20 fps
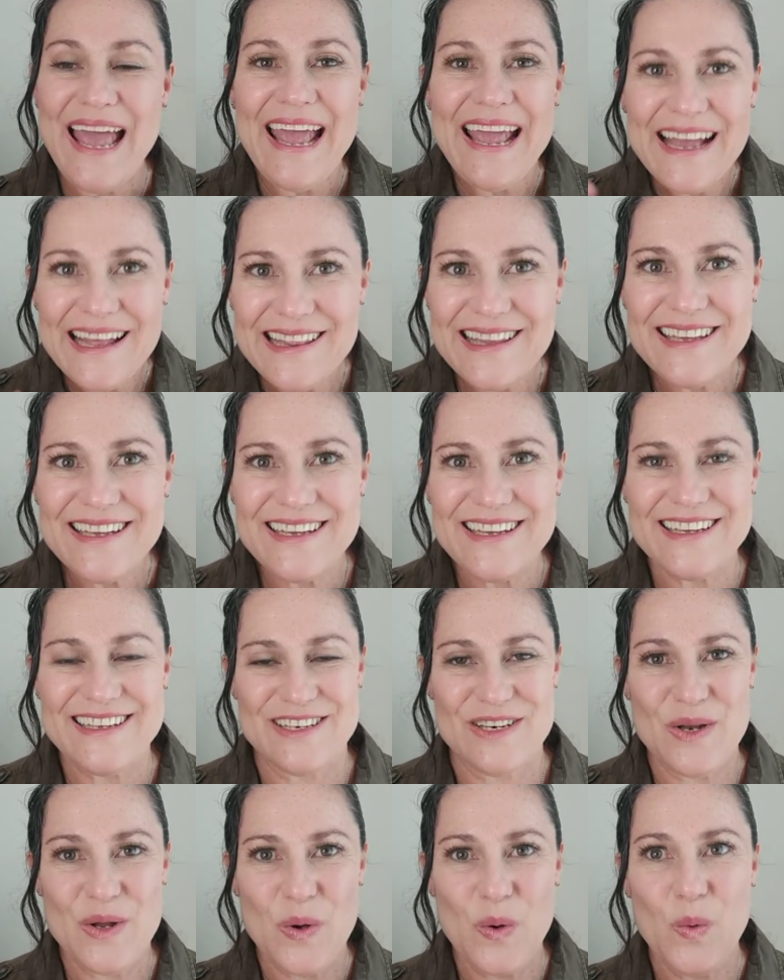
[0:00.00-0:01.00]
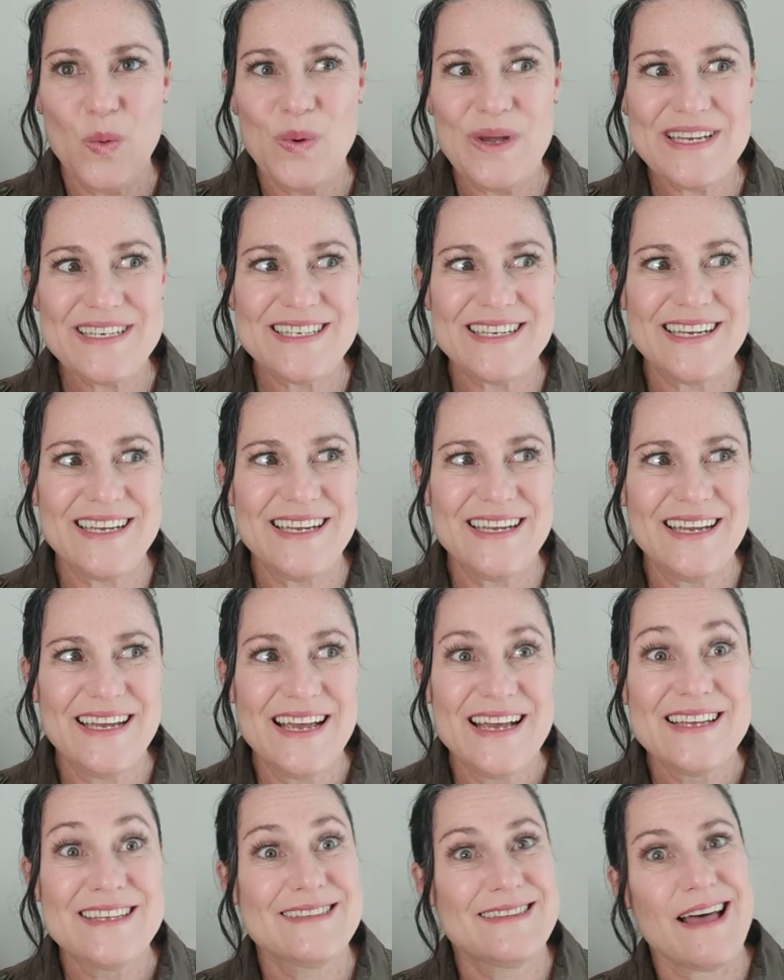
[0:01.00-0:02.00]
elegant, witty,
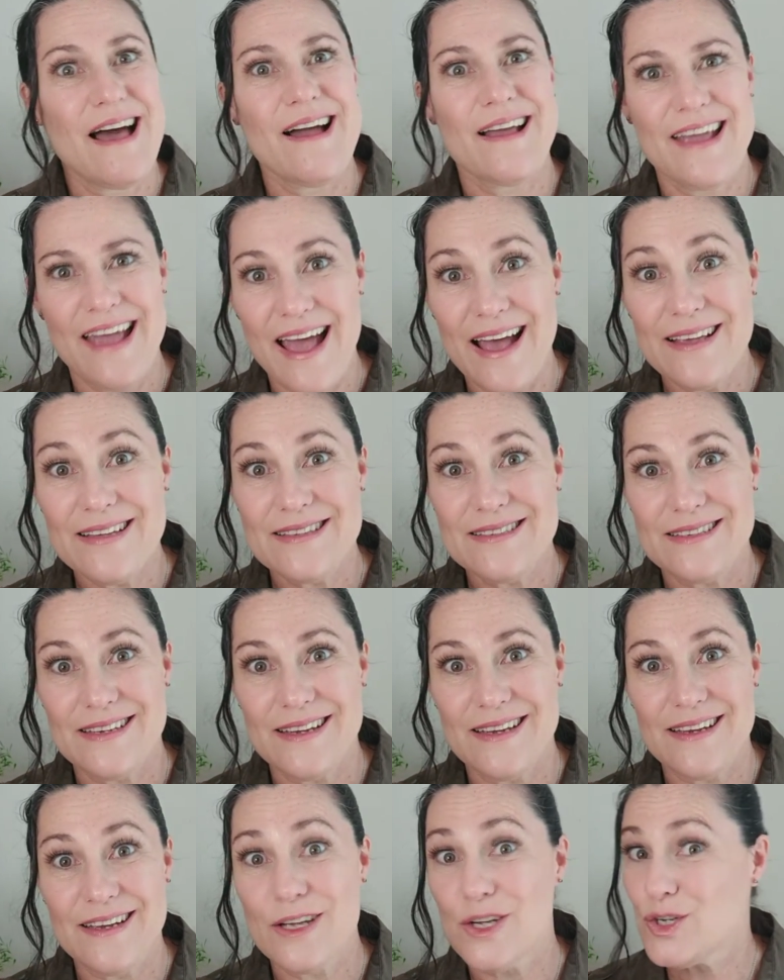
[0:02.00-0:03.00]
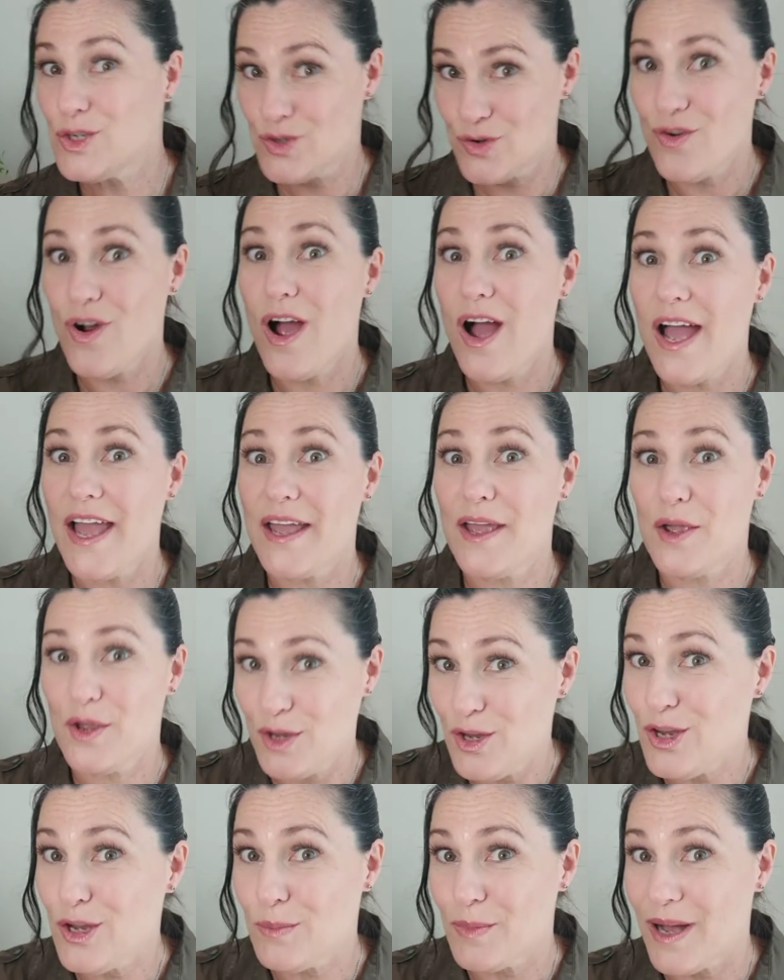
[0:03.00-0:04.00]
sarcastic, dry
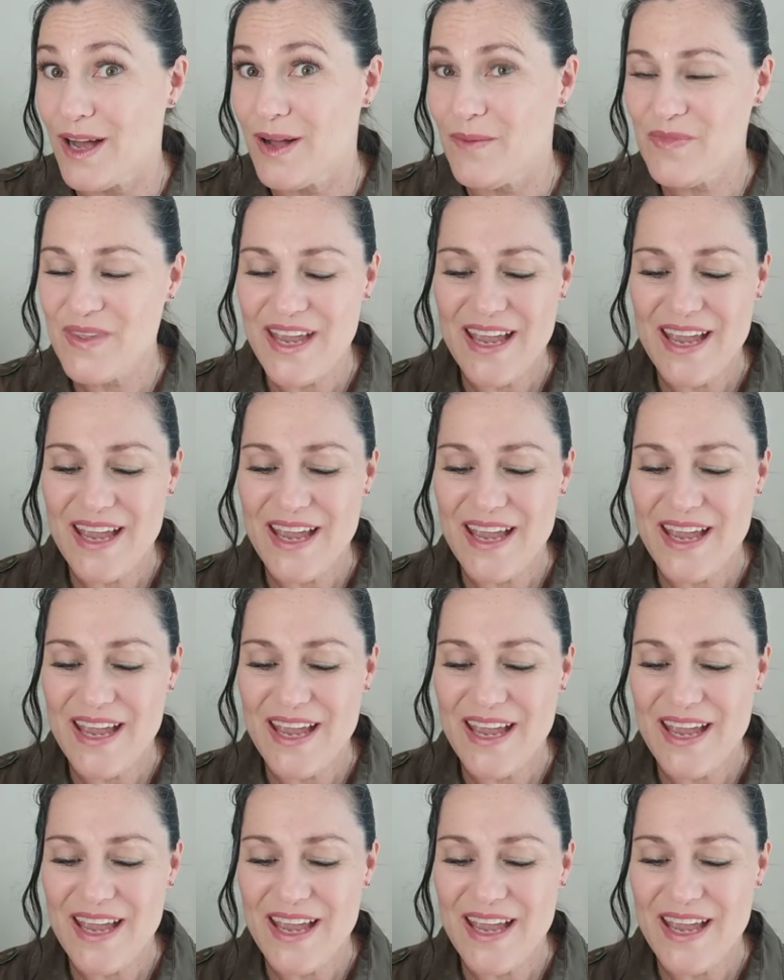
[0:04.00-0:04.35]
humour.